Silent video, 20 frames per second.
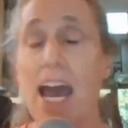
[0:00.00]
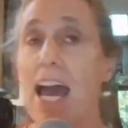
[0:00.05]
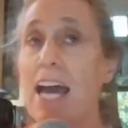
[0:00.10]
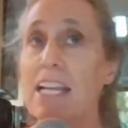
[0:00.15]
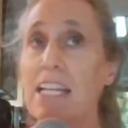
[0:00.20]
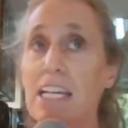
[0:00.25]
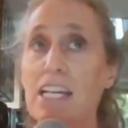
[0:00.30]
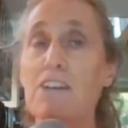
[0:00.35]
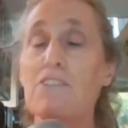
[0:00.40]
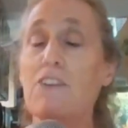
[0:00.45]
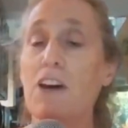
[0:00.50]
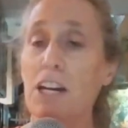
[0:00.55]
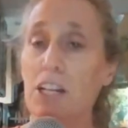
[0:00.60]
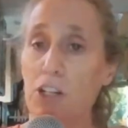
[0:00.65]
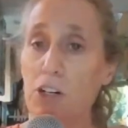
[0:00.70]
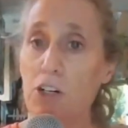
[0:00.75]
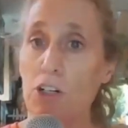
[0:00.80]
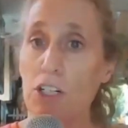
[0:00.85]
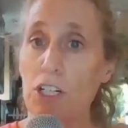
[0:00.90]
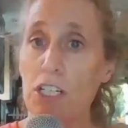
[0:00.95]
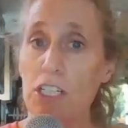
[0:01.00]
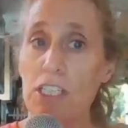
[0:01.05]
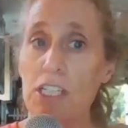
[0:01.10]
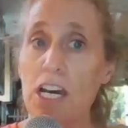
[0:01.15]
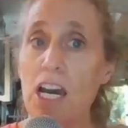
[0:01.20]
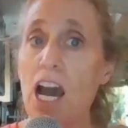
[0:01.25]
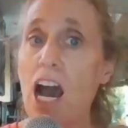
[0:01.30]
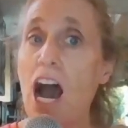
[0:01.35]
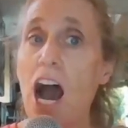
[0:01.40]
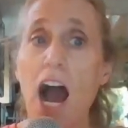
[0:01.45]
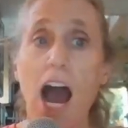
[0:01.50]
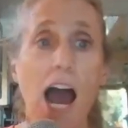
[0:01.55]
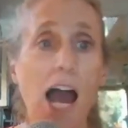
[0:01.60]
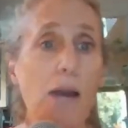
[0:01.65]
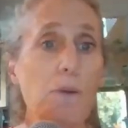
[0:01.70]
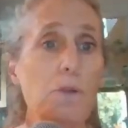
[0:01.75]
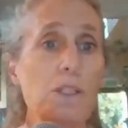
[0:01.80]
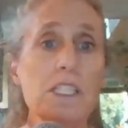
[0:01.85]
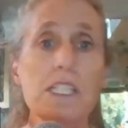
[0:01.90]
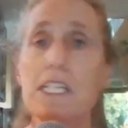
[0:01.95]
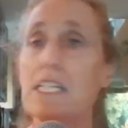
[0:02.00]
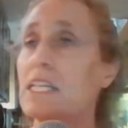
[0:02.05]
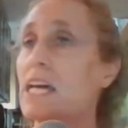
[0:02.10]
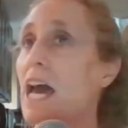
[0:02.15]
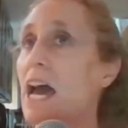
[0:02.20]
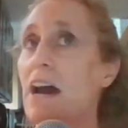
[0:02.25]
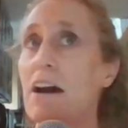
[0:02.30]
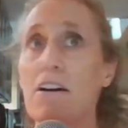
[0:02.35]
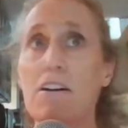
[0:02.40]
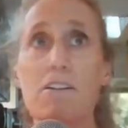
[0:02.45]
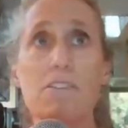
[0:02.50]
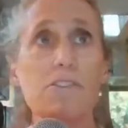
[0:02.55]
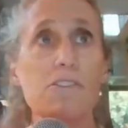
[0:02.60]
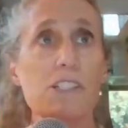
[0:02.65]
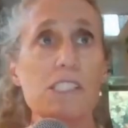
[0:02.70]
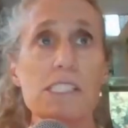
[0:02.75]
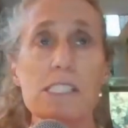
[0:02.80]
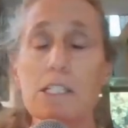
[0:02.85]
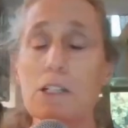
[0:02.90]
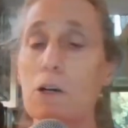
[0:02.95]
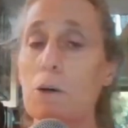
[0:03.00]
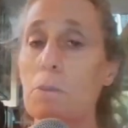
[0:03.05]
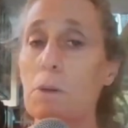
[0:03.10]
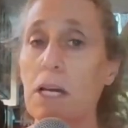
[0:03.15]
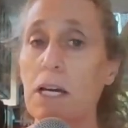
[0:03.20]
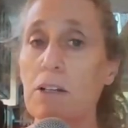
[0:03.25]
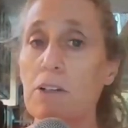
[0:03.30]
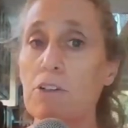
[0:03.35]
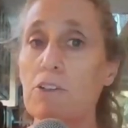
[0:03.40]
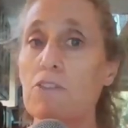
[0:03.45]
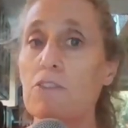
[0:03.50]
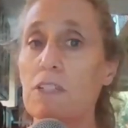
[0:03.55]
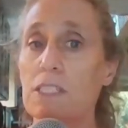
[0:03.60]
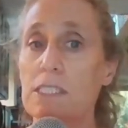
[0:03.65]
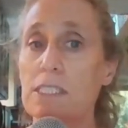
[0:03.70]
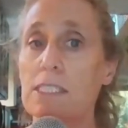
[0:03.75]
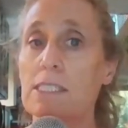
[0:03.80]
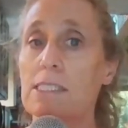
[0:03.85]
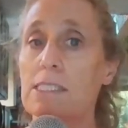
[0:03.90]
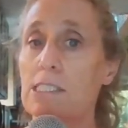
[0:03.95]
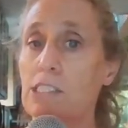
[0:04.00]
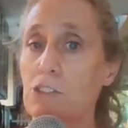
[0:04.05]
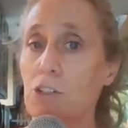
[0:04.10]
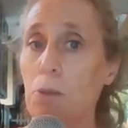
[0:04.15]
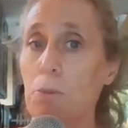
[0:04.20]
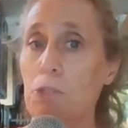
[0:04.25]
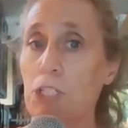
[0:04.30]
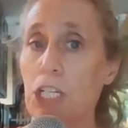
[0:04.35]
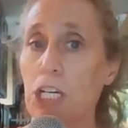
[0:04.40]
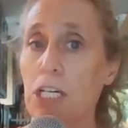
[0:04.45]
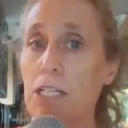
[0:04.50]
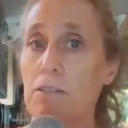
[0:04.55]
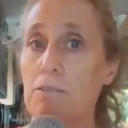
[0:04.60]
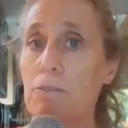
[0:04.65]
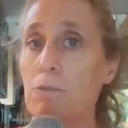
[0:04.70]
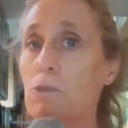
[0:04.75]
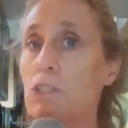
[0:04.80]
And if I could, I would lead every single man who fits this description,